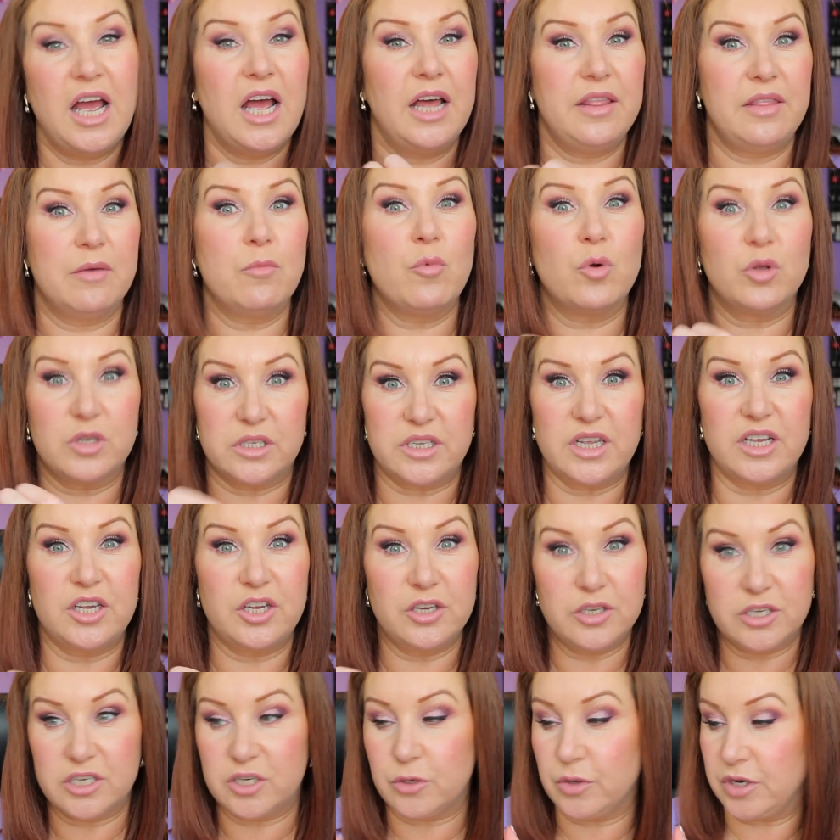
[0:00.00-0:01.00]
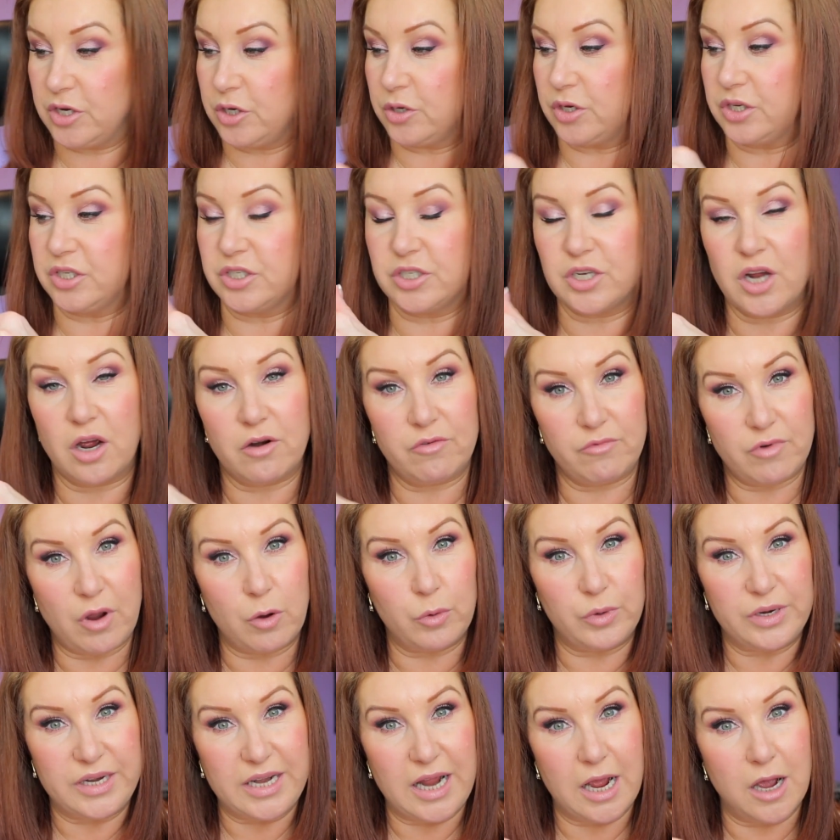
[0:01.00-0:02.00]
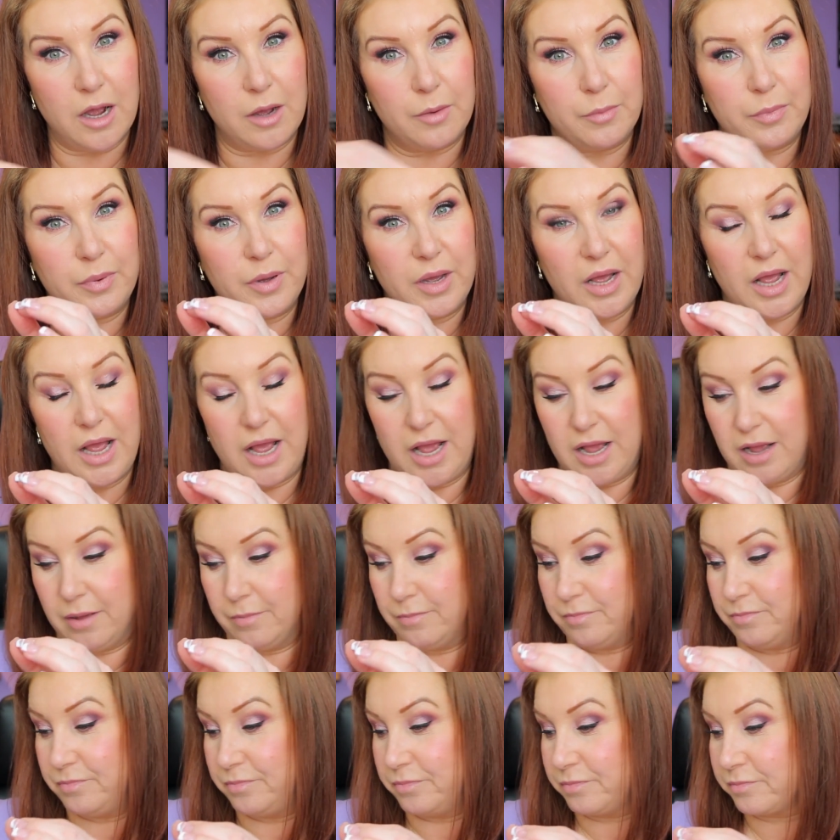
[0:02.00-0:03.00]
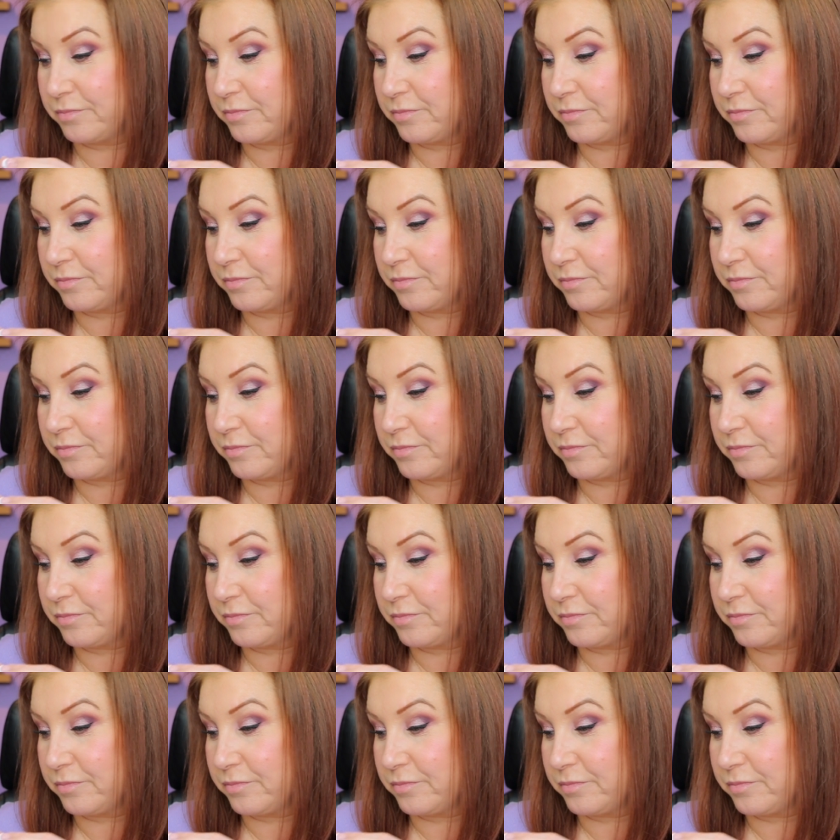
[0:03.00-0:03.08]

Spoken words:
And then once they're used to it, you can start rolling it up in